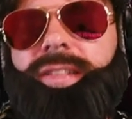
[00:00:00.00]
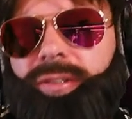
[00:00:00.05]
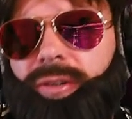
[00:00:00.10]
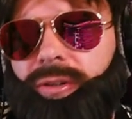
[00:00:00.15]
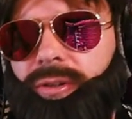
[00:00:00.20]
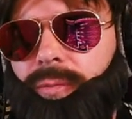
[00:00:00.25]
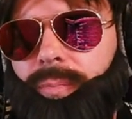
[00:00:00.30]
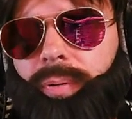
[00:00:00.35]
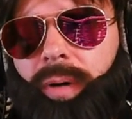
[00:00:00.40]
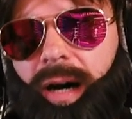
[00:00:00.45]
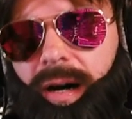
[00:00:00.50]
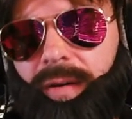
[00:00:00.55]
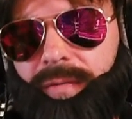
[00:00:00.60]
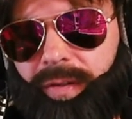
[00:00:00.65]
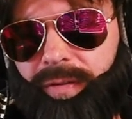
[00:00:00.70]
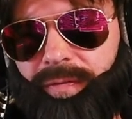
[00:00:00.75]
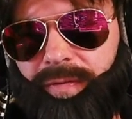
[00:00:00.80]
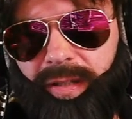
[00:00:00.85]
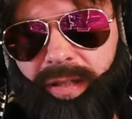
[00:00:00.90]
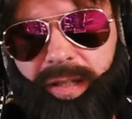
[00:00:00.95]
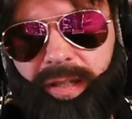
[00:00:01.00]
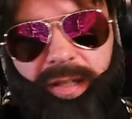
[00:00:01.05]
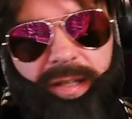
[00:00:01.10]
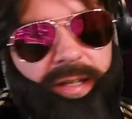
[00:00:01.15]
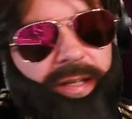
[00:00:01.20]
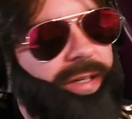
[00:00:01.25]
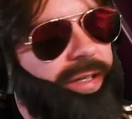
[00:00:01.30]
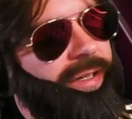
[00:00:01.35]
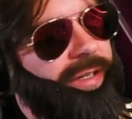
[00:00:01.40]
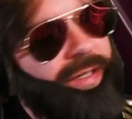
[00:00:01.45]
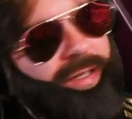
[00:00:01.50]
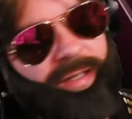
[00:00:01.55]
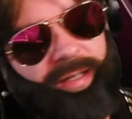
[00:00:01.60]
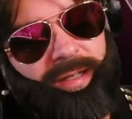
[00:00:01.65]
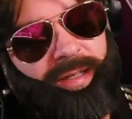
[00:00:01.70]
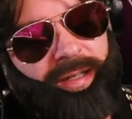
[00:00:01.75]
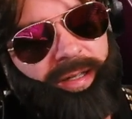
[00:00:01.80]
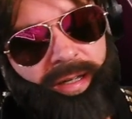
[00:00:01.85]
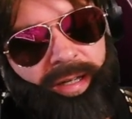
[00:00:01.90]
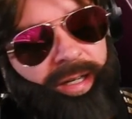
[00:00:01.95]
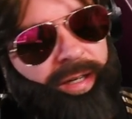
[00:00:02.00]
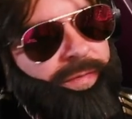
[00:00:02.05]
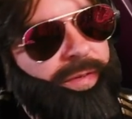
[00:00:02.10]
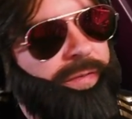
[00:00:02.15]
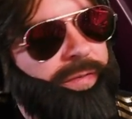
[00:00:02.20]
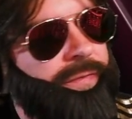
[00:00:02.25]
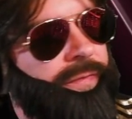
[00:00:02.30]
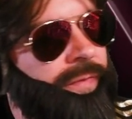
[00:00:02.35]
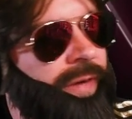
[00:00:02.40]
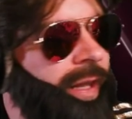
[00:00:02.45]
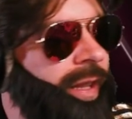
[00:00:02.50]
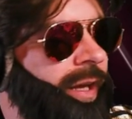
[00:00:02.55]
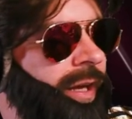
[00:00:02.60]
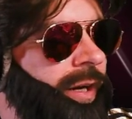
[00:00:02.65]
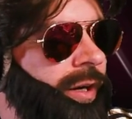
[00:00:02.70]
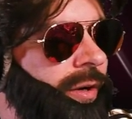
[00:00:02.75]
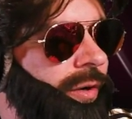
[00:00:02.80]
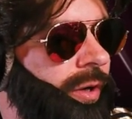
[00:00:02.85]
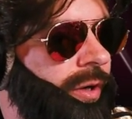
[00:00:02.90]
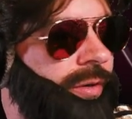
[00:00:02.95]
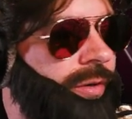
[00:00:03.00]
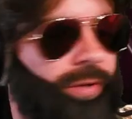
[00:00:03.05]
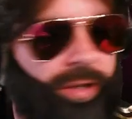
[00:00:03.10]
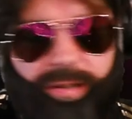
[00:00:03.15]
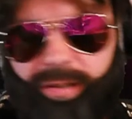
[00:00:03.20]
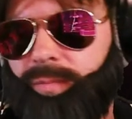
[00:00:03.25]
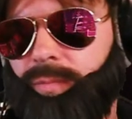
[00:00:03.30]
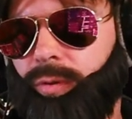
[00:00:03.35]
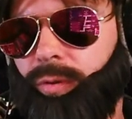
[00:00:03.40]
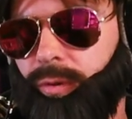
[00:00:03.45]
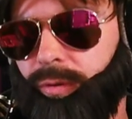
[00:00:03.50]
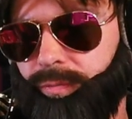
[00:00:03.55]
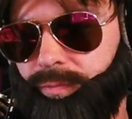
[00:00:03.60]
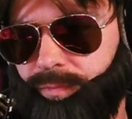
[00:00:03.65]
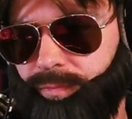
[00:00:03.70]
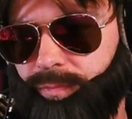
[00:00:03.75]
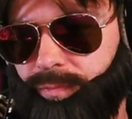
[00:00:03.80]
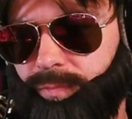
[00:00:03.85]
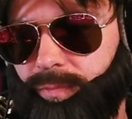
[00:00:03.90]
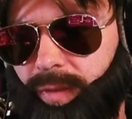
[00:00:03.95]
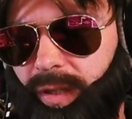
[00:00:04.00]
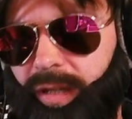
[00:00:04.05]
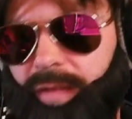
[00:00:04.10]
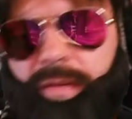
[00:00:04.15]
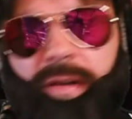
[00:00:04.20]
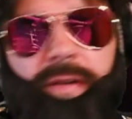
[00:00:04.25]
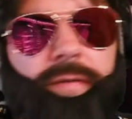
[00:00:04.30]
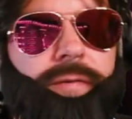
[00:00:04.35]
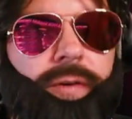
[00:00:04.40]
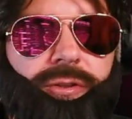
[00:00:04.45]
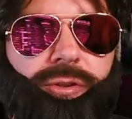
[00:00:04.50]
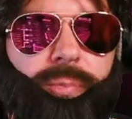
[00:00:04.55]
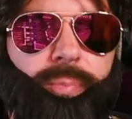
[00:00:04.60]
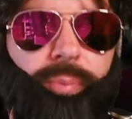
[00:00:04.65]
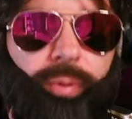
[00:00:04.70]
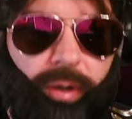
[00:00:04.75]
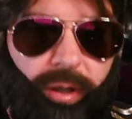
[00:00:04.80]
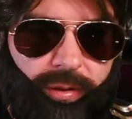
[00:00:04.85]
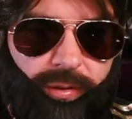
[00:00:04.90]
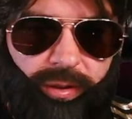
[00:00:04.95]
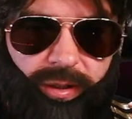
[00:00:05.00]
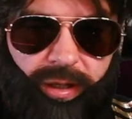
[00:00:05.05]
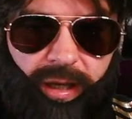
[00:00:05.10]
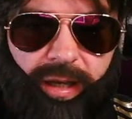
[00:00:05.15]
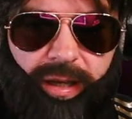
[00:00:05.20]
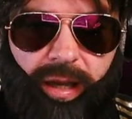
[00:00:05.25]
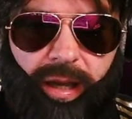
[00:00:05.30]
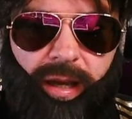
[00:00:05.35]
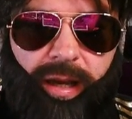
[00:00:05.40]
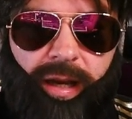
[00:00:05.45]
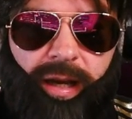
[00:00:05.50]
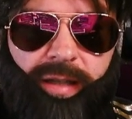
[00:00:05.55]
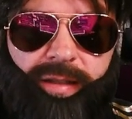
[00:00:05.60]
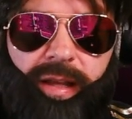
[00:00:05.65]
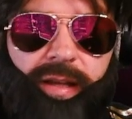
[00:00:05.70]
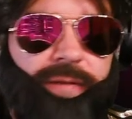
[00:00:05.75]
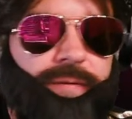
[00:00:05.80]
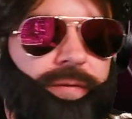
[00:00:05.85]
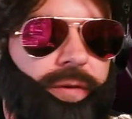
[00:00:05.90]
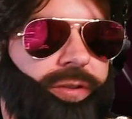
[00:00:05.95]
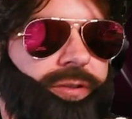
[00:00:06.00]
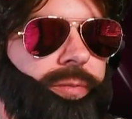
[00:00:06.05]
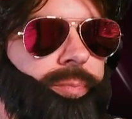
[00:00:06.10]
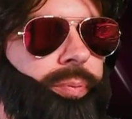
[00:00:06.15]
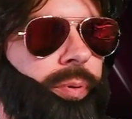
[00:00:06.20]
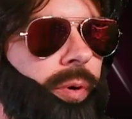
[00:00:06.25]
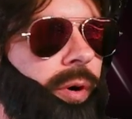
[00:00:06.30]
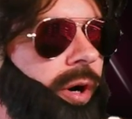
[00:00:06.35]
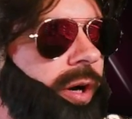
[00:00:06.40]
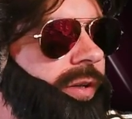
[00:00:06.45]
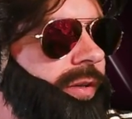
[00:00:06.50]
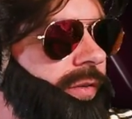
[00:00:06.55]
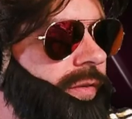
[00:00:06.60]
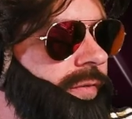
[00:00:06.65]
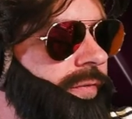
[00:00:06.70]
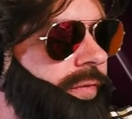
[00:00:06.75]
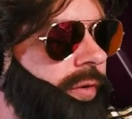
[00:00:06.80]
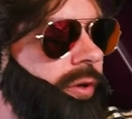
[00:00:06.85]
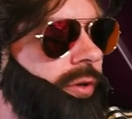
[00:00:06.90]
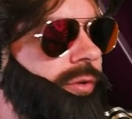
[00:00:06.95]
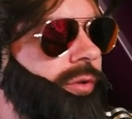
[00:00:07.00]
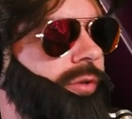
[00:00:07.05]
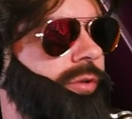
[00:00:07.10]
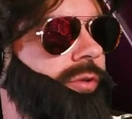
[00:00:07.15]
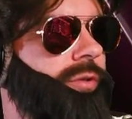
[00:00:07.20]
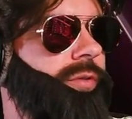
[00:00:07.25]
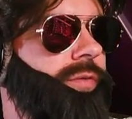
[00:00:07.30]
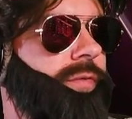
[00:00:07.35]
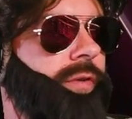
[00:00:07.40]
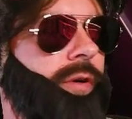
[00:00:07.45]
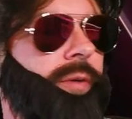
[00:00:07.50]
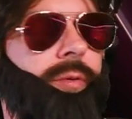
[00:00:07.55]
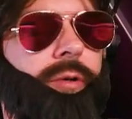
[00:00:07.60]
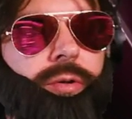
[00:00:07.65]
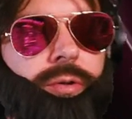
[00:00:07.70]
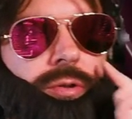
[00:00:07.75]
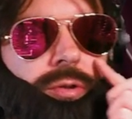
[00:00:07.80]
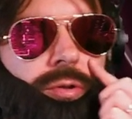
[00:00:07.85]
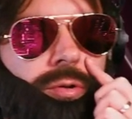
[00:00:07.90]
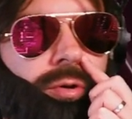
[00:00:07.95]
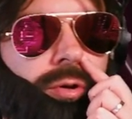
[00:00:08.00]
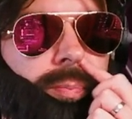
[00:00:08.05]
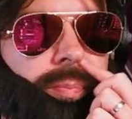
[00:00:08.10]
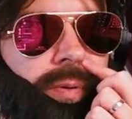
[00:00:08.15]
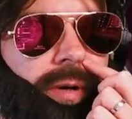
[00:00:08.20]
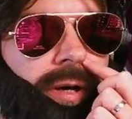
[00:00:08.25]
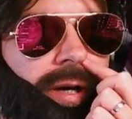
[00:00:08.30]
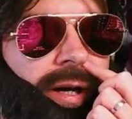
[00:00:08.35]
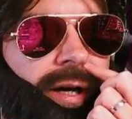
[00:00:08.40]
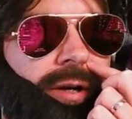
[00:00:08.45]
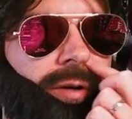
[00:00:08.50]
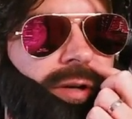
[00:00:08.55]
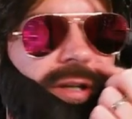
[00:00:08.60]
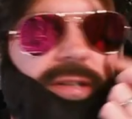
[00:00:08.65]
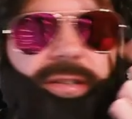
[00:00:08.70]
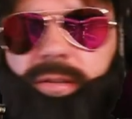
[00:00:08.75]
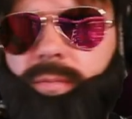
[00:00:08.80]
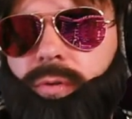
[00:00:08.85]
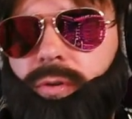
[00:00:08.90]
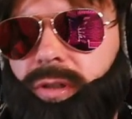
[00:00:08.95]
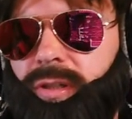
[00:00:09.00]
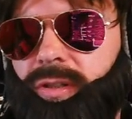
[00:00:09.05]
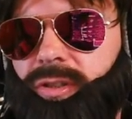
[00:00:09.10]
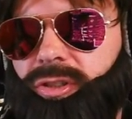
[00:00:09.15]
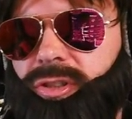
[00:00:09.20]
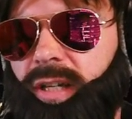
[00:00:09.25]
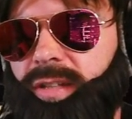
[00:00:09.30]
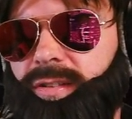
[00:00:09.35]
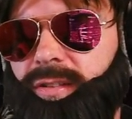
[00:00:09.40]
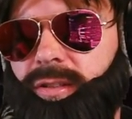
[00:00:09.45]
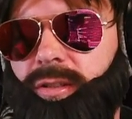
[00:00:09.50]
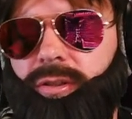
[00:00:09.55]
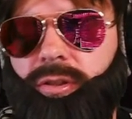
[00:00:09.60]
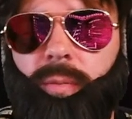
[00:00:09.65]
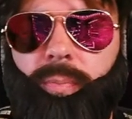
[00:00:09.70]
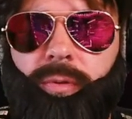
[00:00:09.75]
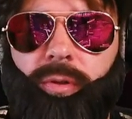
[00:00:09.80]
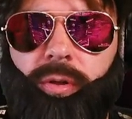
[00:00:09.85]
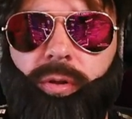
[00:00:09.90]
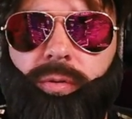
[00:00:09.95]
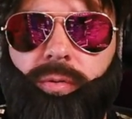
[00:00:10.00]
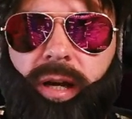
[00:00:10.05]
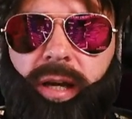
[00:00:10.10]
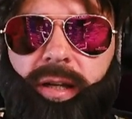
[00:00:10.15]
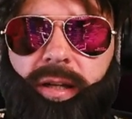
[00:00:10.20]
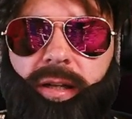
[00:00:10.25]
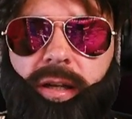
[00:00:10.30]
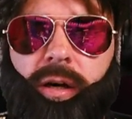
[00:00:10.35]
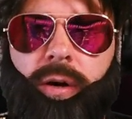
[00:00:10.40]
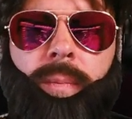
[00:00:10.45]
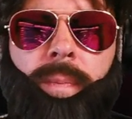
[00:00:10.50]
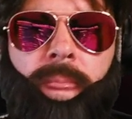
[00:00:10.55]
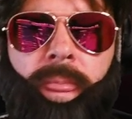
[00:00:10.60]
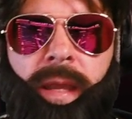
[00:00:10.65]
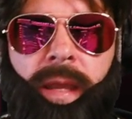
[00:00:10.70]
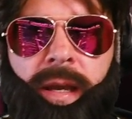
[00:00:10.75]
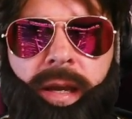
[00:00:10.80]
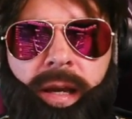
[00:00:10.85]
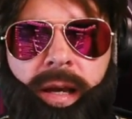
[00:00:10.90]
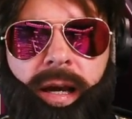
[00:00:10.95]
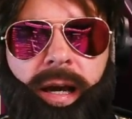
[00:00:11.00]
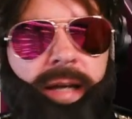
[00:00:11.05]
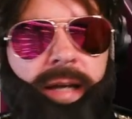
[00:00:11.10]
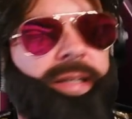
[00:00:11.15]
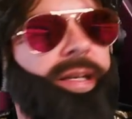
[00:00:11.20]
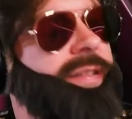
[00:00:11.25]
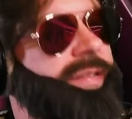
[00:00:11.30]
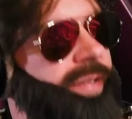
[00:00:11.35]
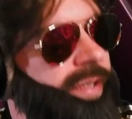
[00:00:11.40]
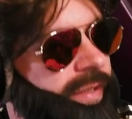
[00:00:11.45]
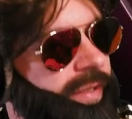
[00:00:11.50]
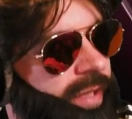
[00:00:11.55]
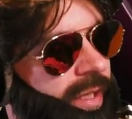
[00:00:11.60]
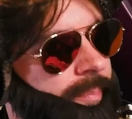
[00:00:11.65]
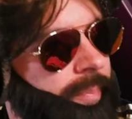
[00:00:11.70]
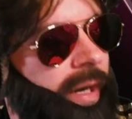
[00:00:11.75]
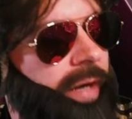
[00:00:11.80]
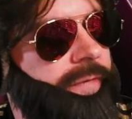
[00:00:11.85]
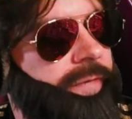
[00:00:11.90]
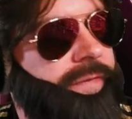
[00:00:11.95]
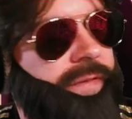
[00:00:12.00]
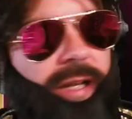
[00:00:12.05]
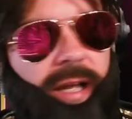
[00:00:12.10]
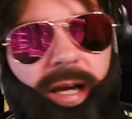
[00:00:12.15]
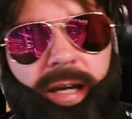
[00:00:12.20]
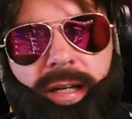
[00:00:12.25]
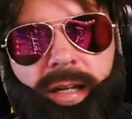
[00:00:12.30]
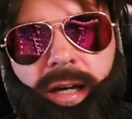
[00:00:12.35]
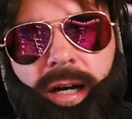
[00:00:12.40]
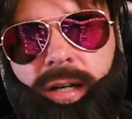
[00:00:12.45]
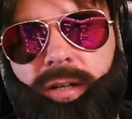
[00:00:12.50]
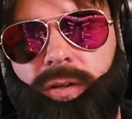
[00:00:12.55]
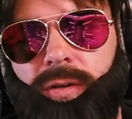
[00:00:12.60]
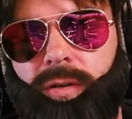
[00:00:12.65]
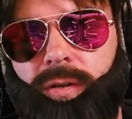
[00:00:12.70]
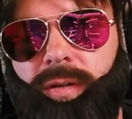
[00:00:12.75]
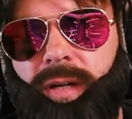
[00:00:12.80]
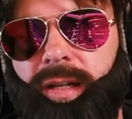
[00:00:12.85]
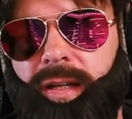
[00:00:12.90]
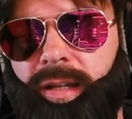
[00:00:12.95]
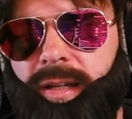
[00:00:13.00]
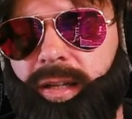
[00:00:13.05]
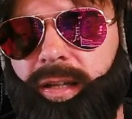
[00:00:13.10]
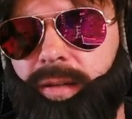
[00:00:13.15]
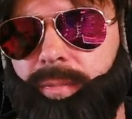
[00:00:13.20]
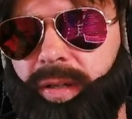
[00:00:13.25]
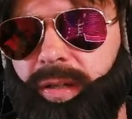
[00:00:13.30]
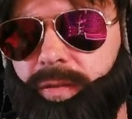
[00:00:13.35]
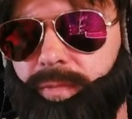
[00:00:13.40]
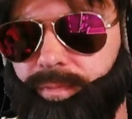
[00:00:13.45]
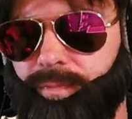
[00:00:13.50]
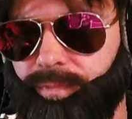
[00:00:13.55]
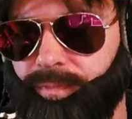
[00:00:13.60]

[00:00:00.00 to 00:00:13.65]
on par with the with Valor or Crescent Moon, even for support. Okay, I think for support, for good group, Crescent Moon is just the top dog right now. Yes, they buffed Lionheart already a little bit,